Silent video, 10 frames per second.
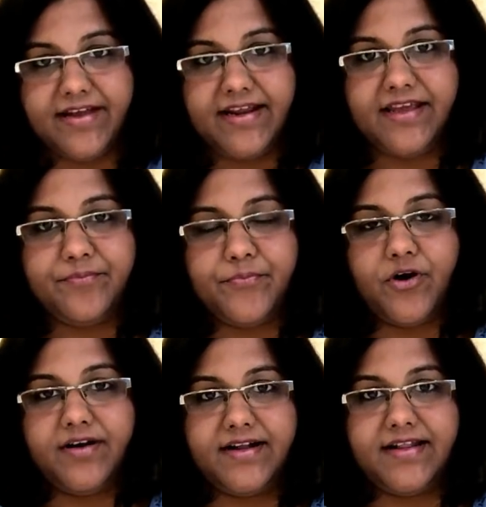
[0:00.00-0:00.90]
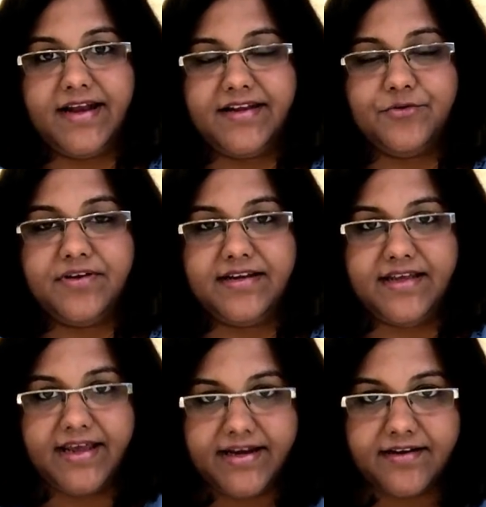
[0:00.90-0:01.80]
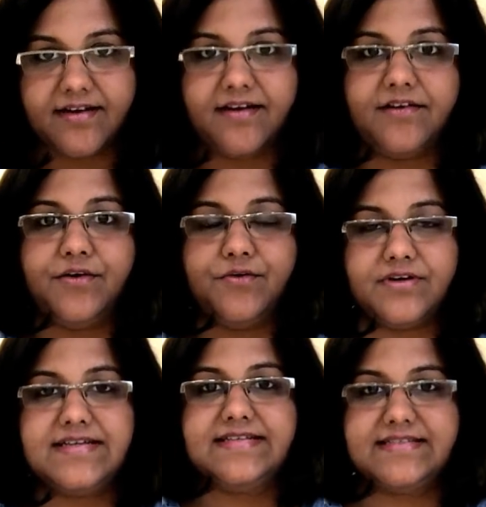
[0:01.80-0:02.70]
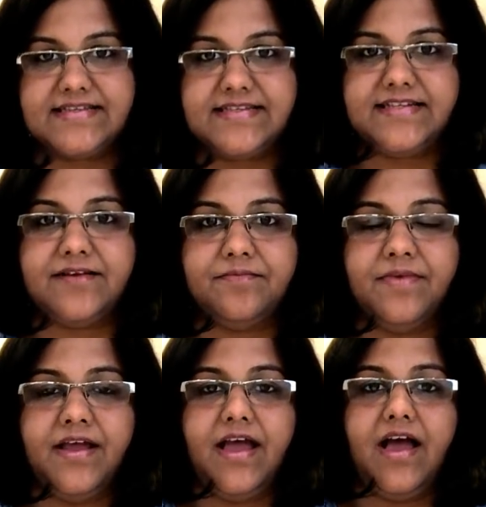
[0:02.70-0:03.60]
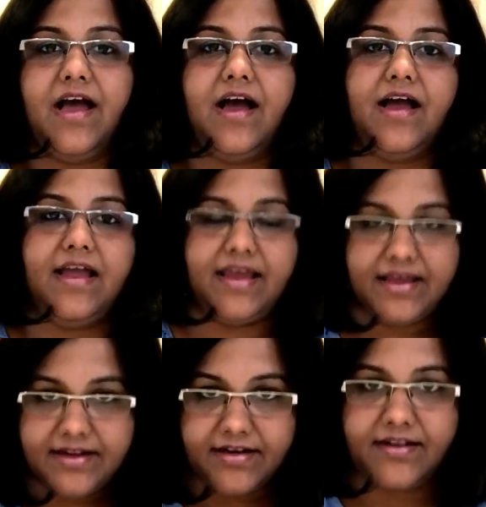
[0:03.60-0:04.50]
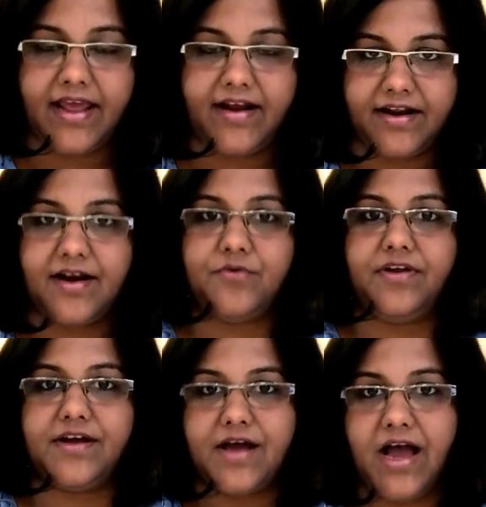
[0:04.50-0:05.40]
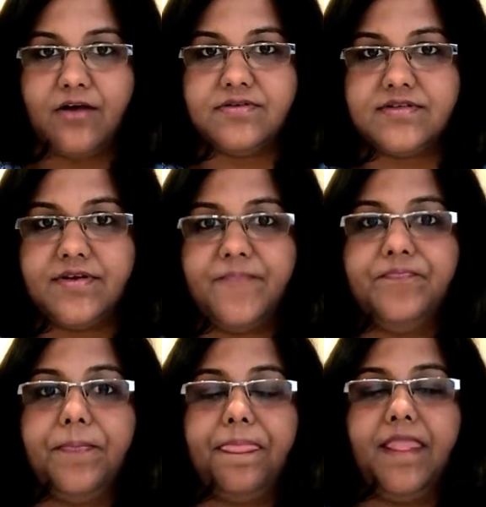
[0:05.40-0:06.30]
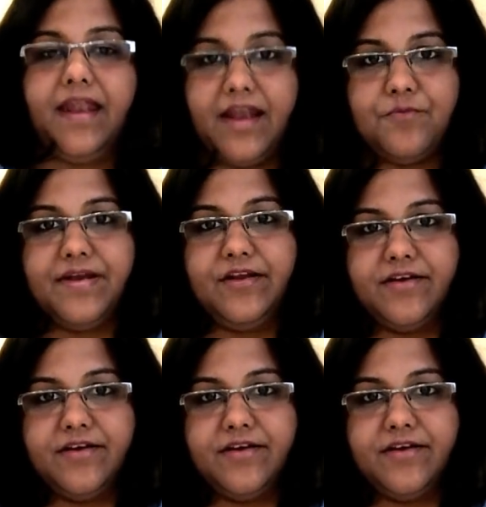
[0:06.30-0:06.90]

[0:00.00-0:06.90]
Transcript: very important that you create a good system in and around your house. Now, when